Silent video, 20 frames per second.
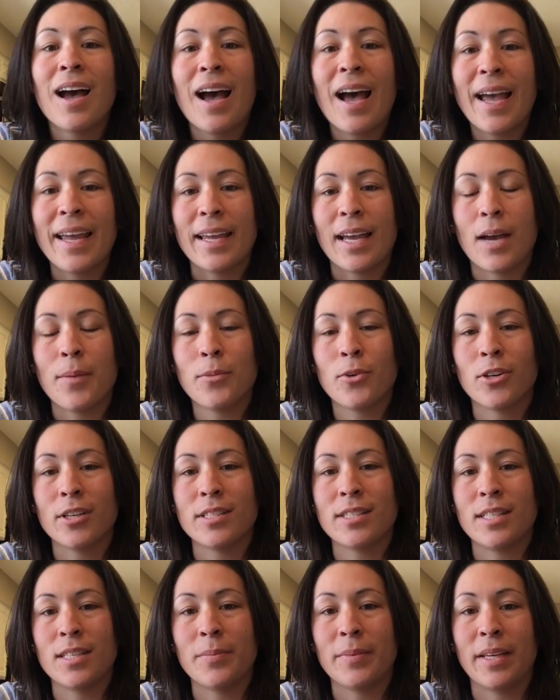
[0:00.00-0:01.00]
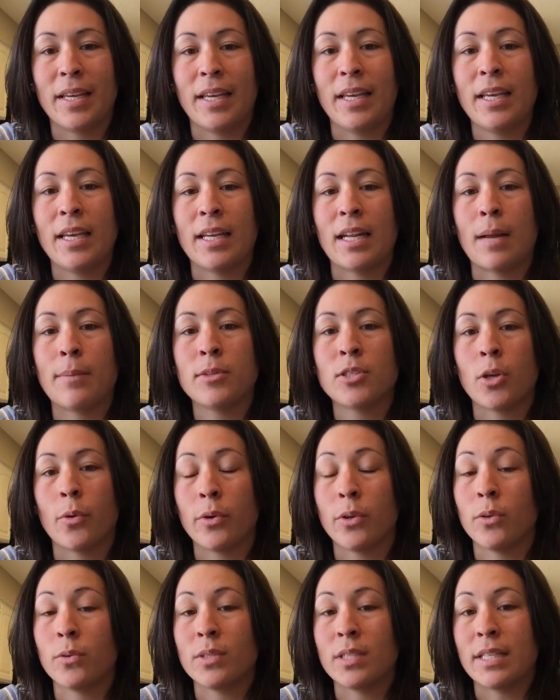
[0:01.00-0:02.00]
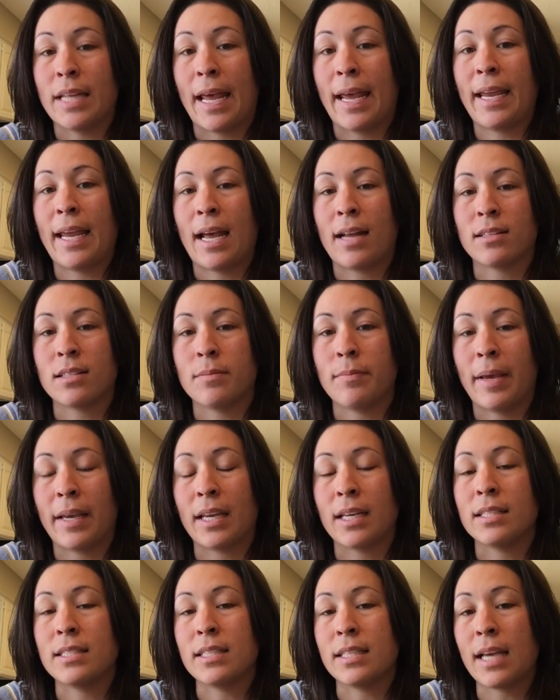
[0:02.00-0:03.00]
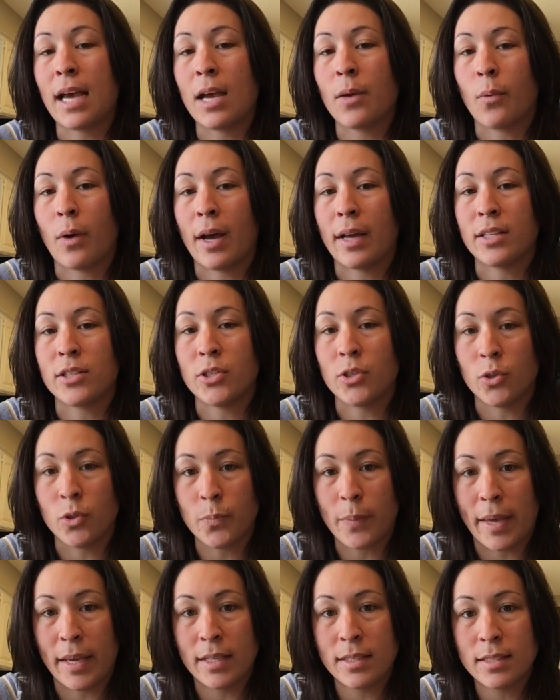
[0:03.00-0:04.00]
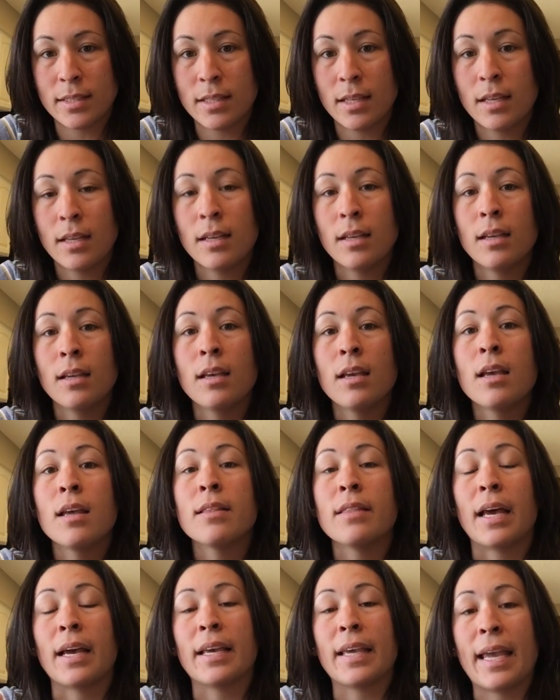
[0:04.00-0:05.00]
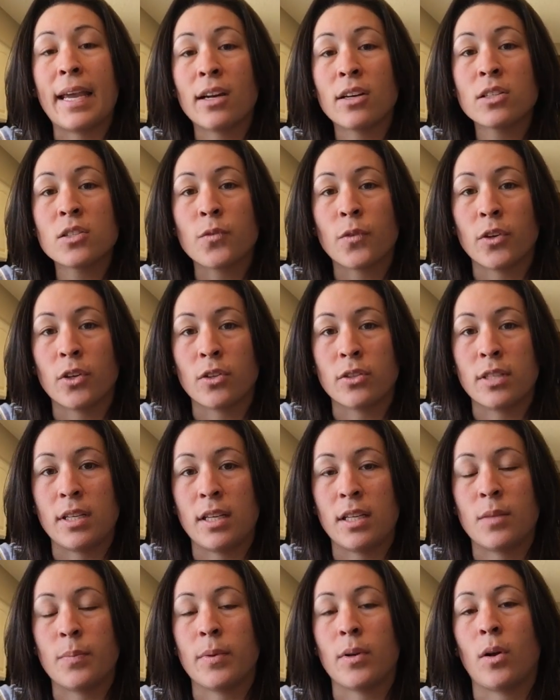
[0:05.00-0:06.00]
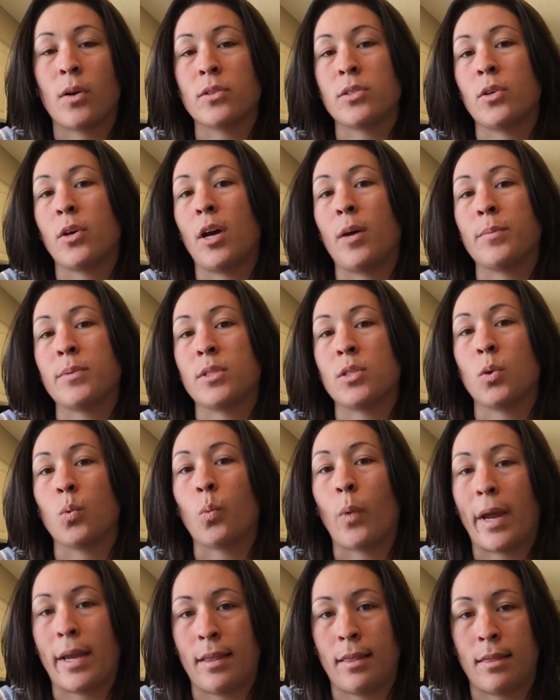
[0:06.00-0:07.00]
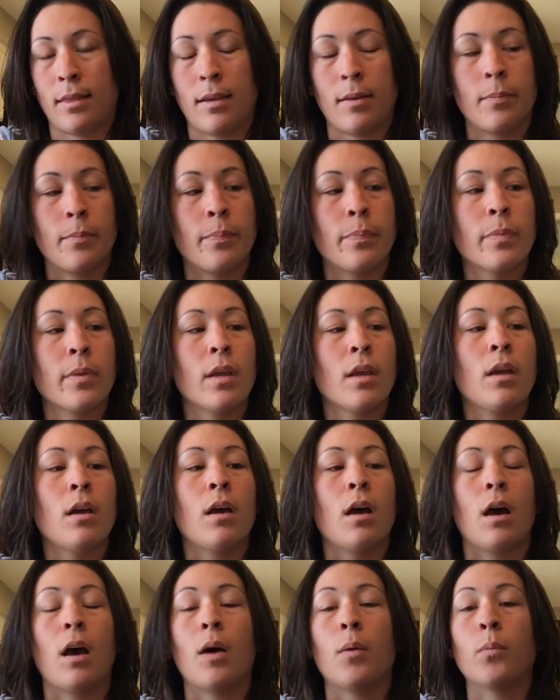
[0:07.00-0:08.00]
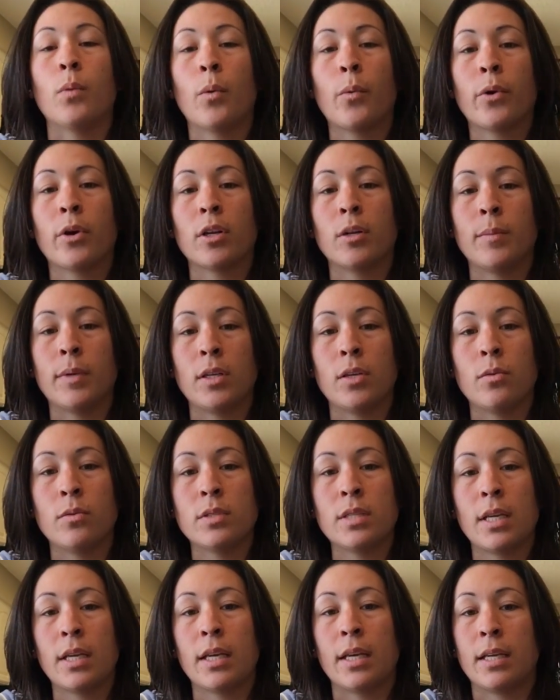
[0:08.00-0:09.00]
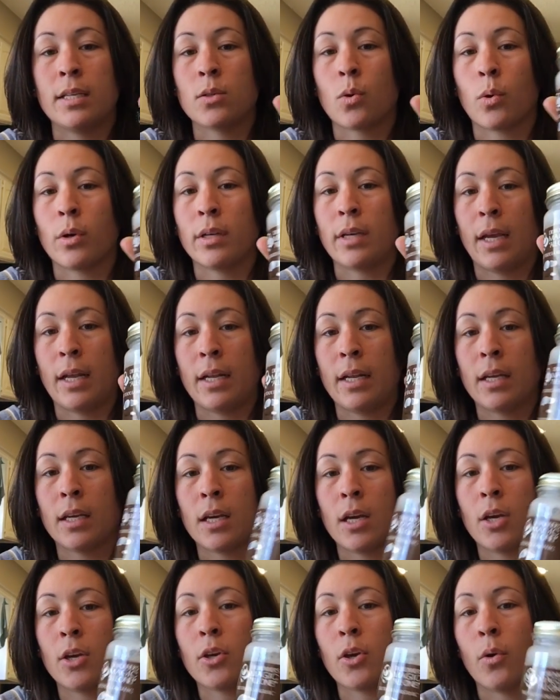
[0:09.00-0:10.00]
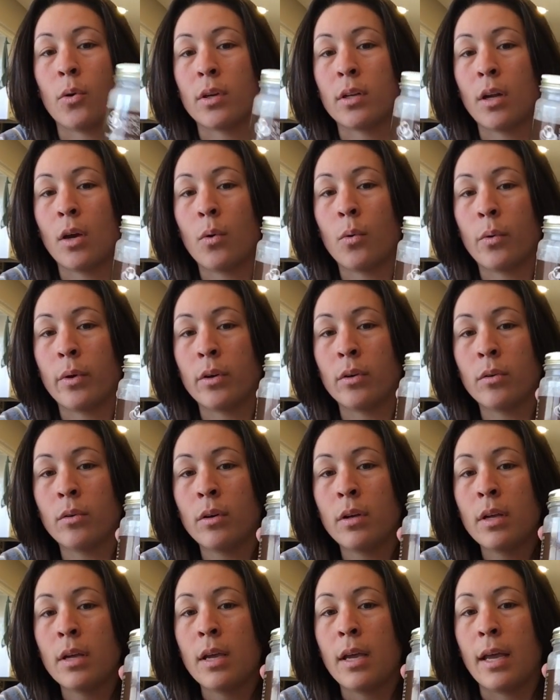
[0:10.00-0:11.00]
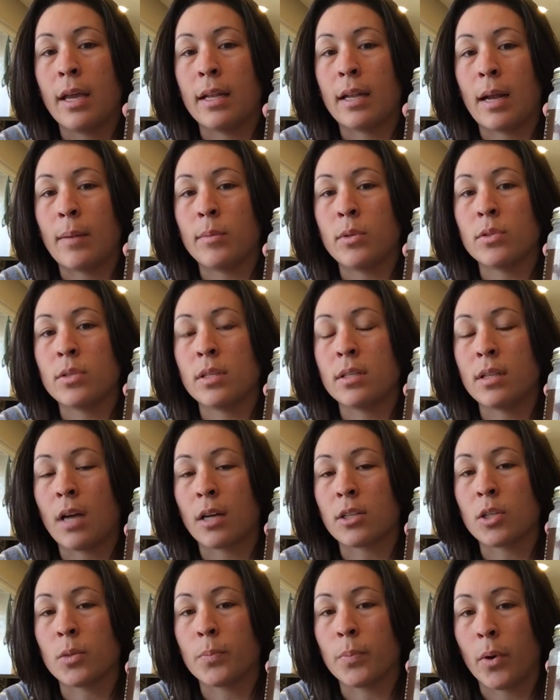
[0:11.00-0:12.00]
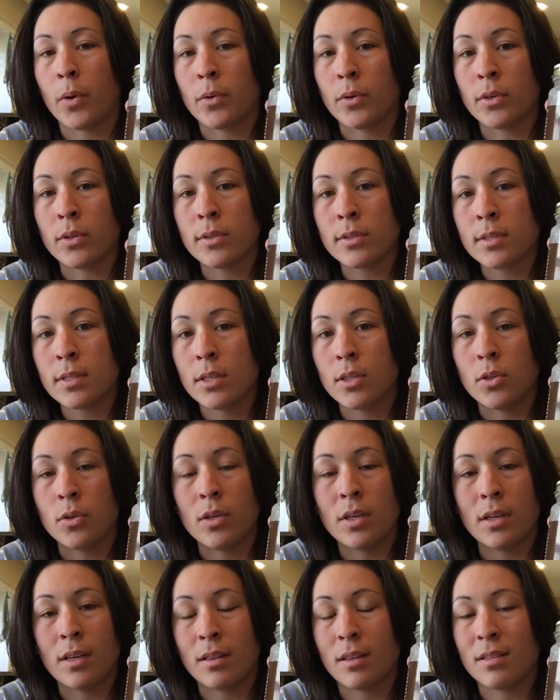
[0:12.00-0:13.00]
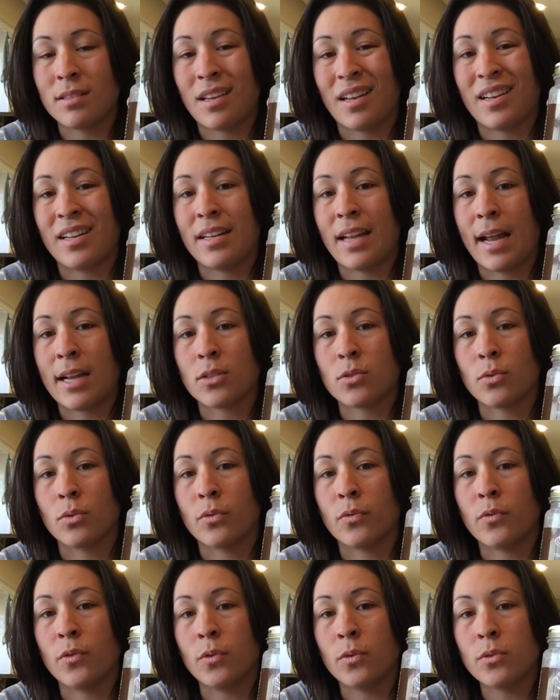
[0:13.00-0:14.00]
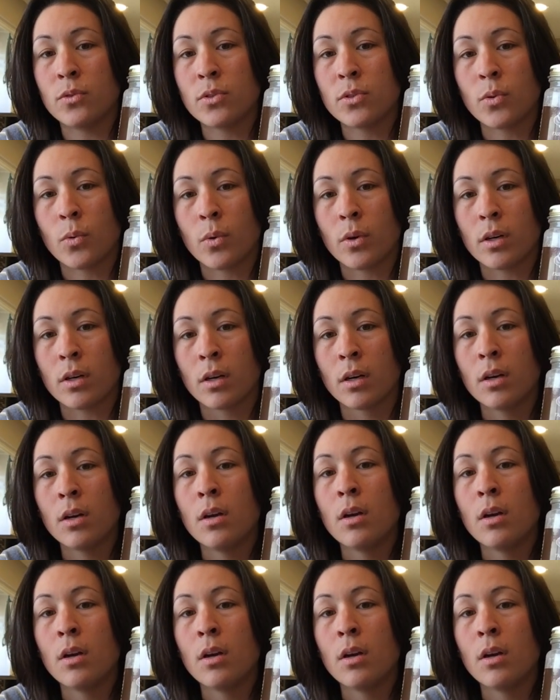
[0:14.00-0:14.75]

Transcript: Hi, I'm Christy McGee, and I'm showing you today how to make a DIY toothpaste that cares for your teeth but also helps to whiten them. What we're going to be using is organic coconut oil, and I'm using Dr. Bronner's. You can get this at a natural food store.